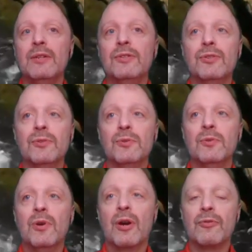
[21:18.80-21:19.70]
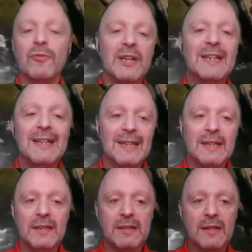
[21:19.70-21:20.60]
to read
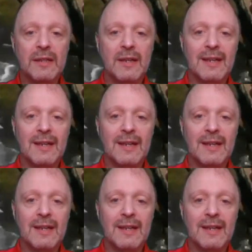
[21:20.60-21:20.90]
in